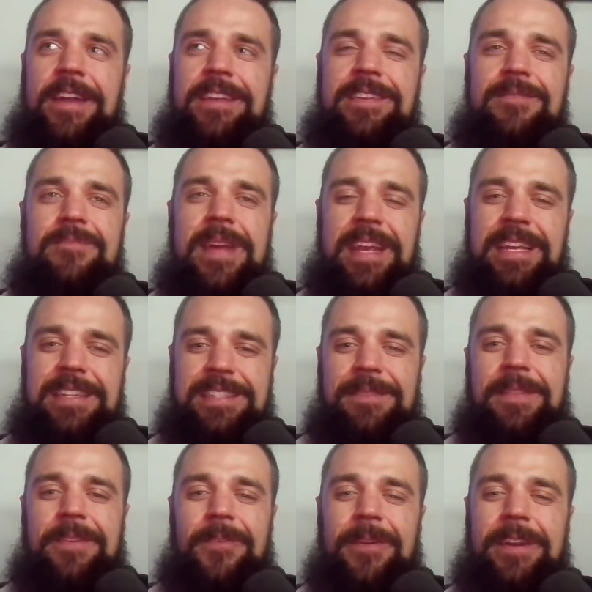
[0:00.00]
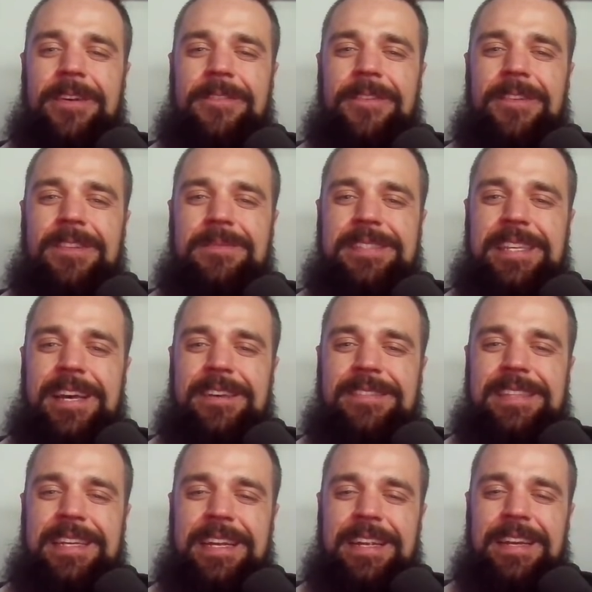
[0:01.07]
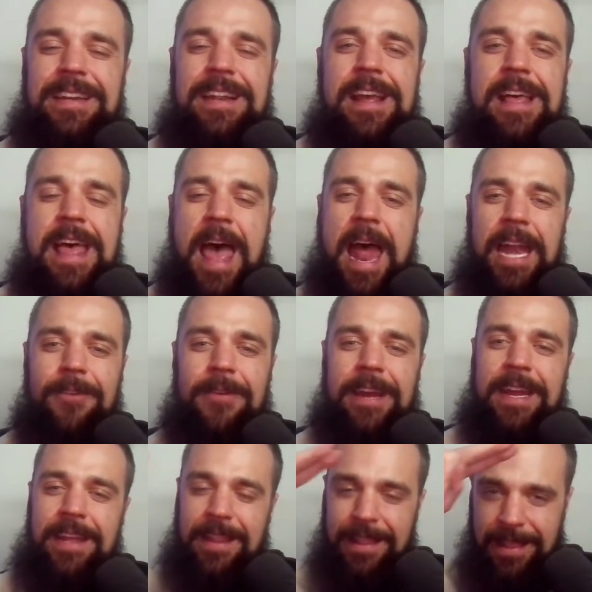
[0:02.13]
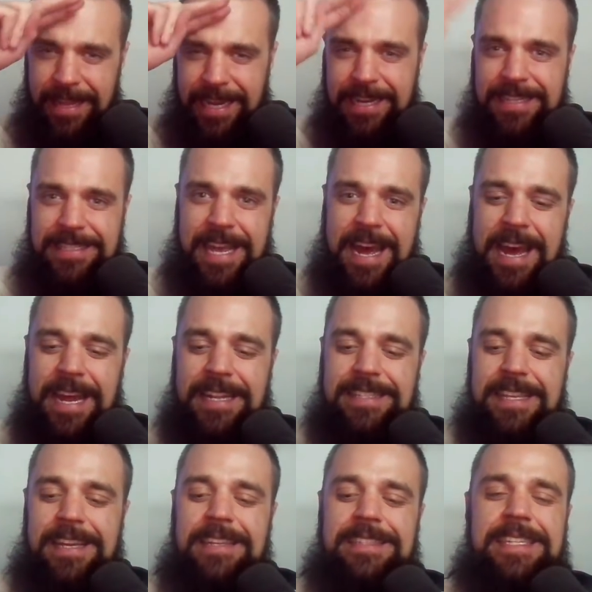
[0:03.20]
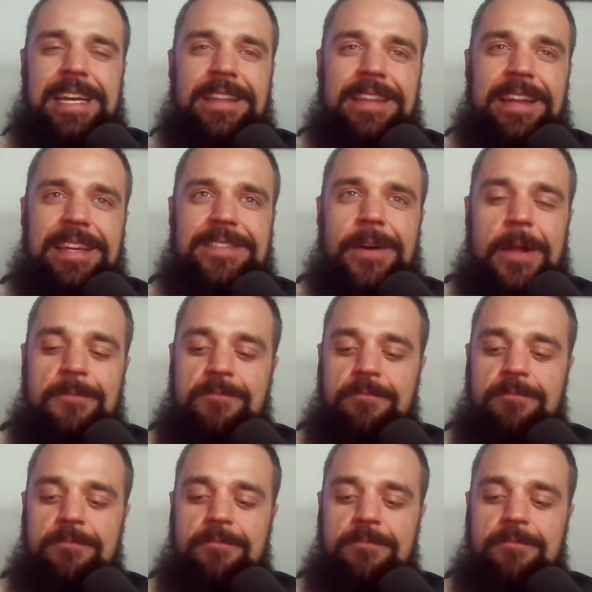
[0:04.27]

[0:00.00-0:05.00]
making something real for themselves here. Anyway, latest guys. See you on the next one.